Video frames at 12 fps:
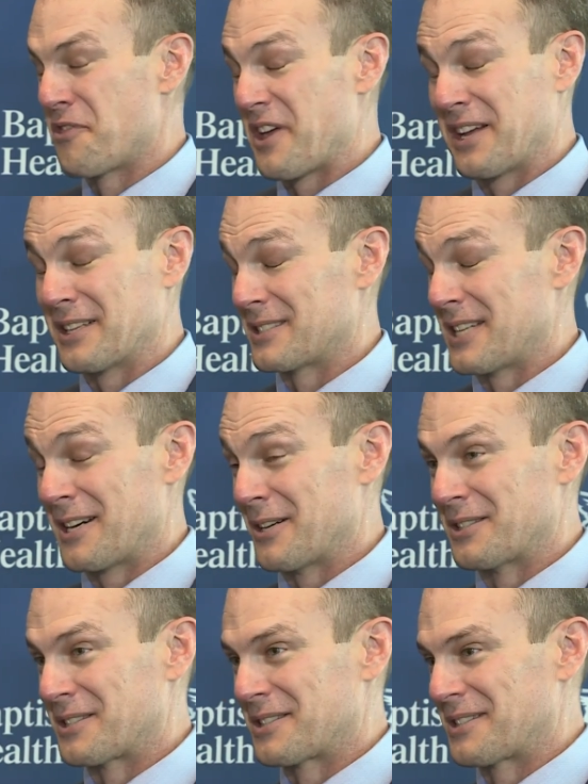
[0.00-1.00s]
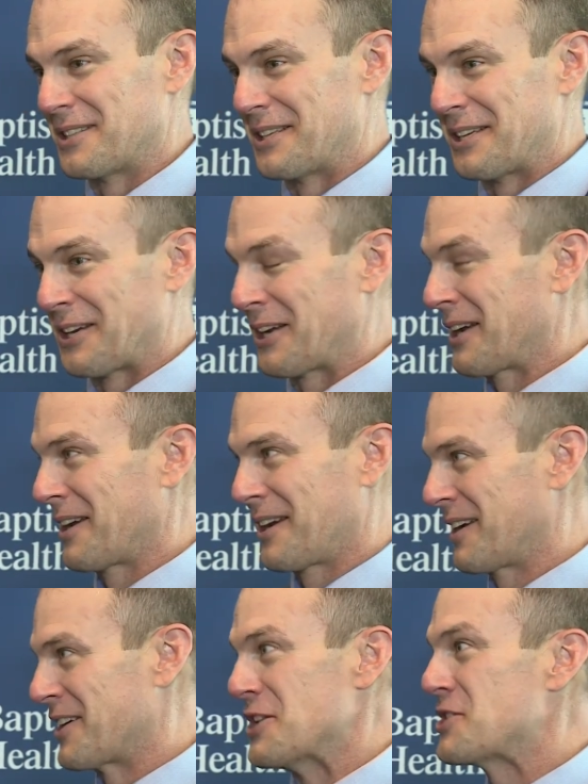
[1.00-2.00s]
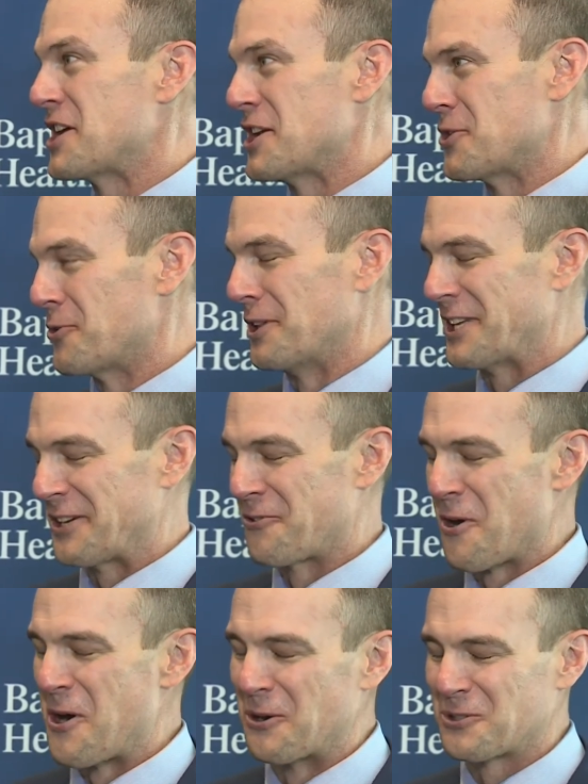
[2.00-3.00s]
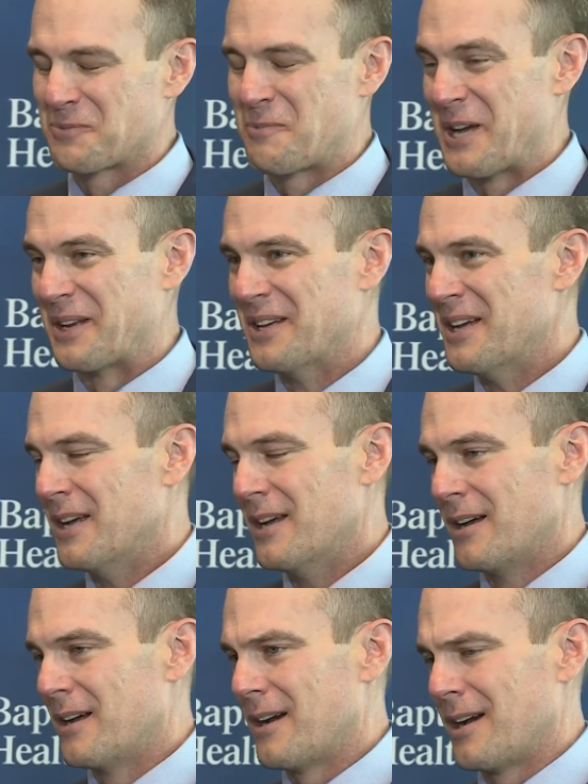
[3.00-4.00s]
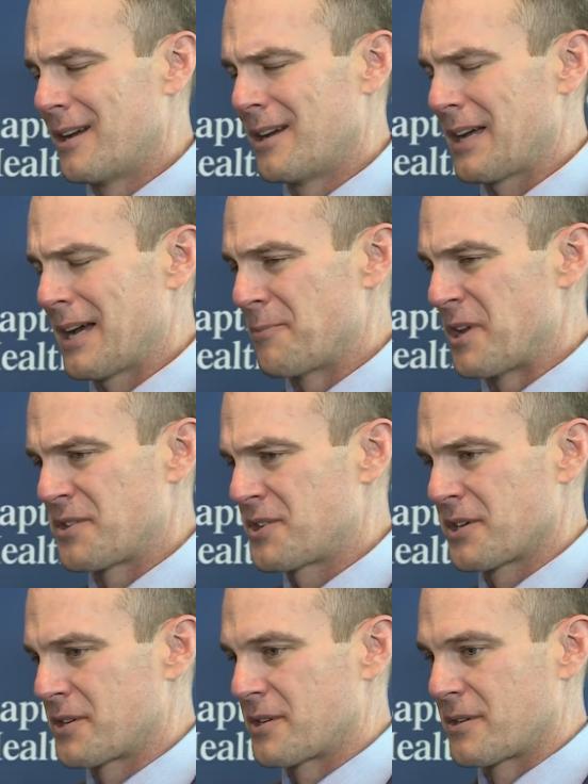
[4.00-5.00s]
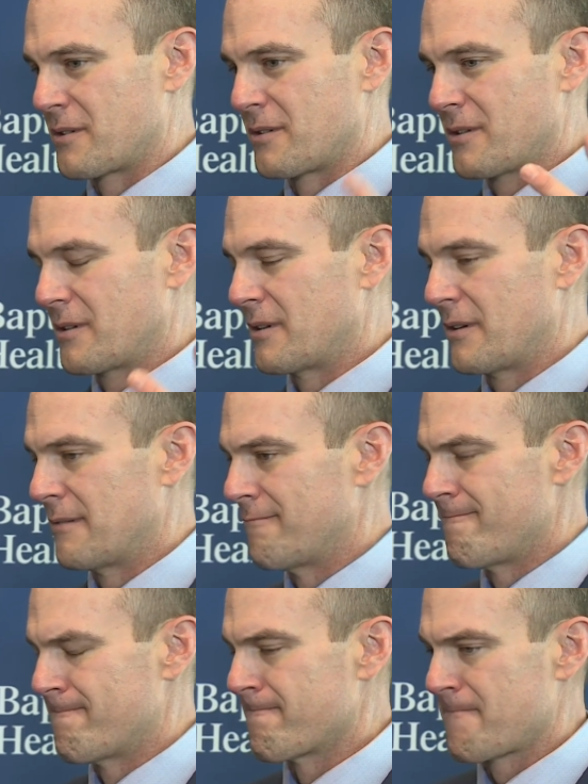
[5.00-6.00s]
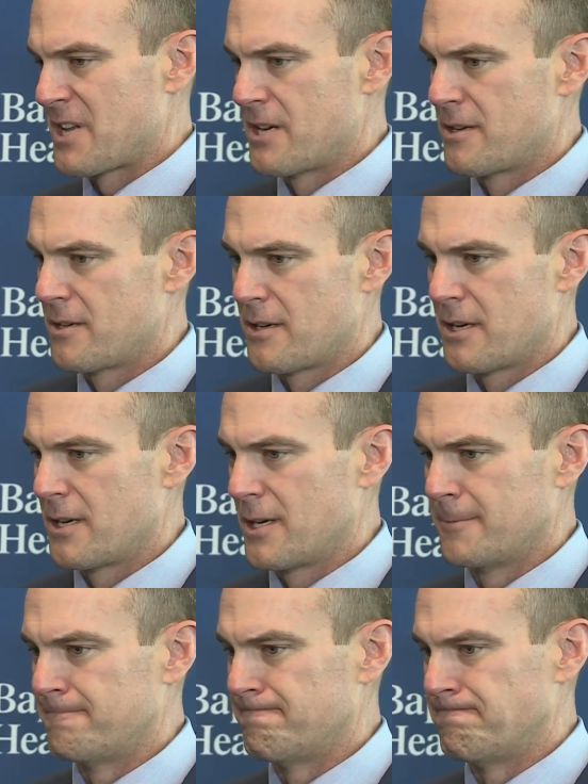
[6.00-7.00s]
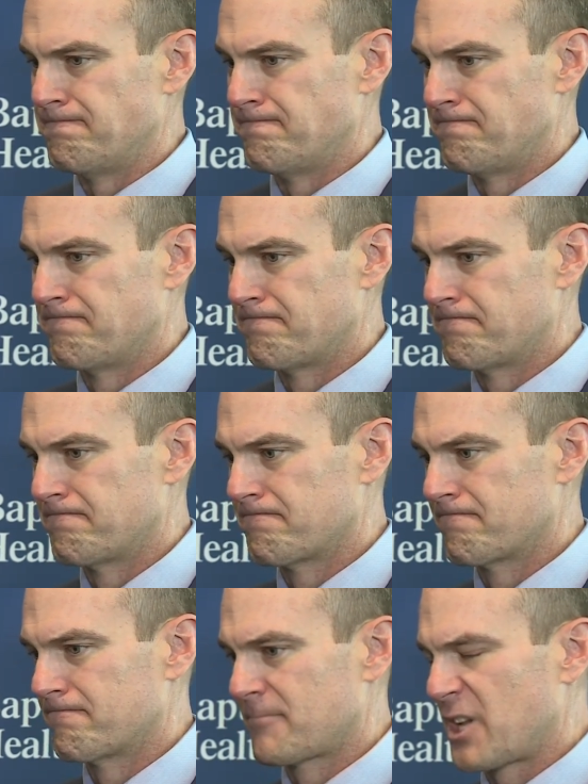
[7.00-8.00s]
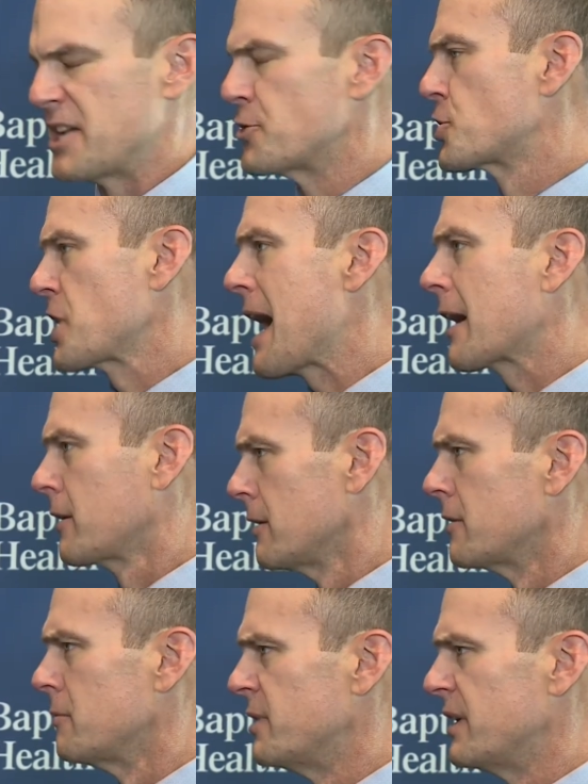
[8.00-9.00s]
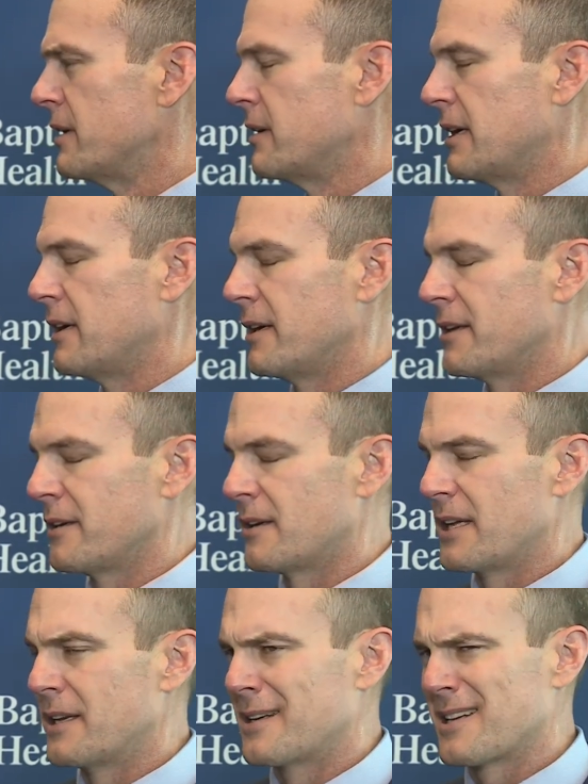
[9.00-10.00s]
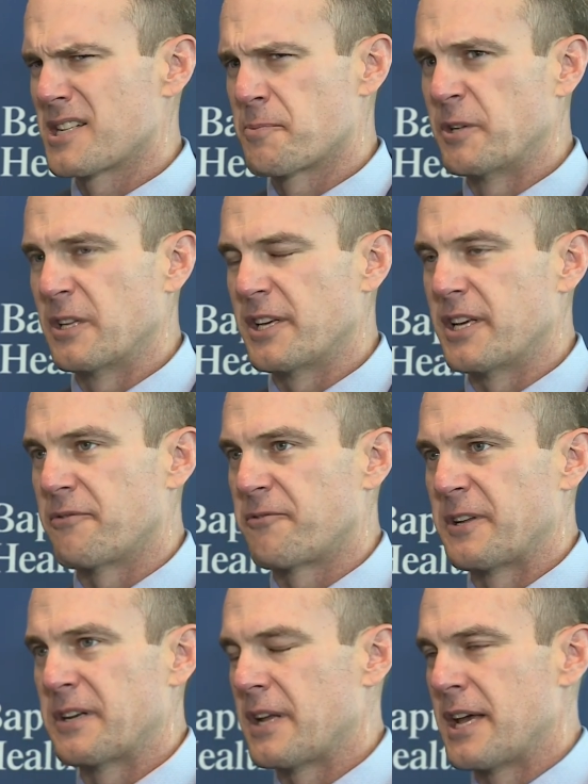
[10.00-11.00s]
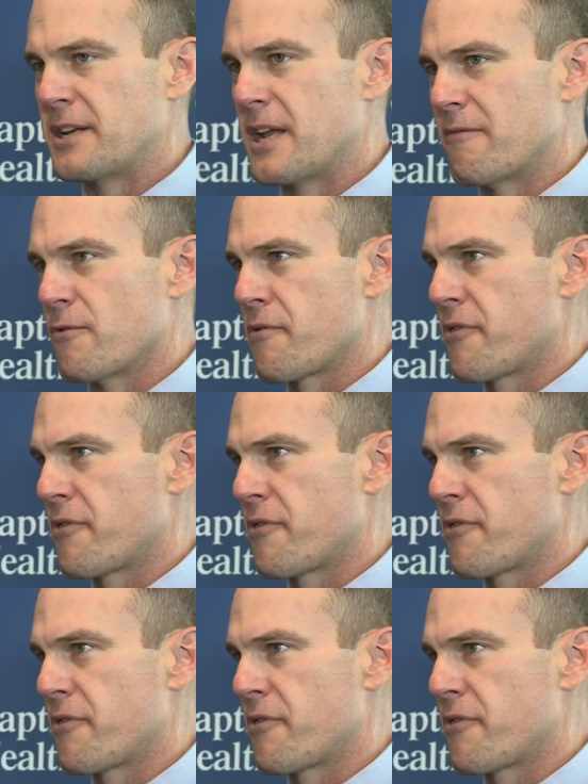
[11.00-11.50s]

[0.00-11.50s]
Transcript: things that is uh, continually grows, but uh, I've been just um, in shock a little bit, uh, in, in disbelief, and, and never